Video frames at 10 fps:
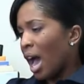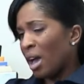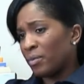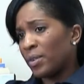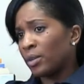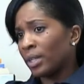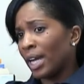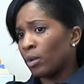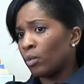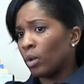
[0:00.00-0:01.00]
I feel
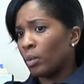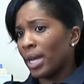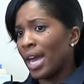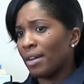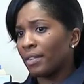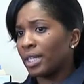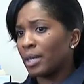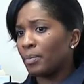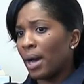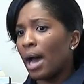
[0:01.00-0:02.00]
like what we have in
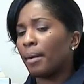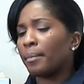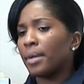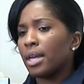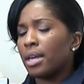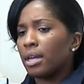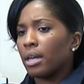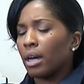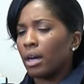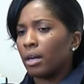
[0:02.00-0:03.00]
hip hop,
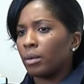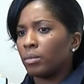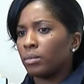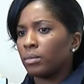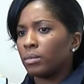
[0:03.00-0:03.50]
um,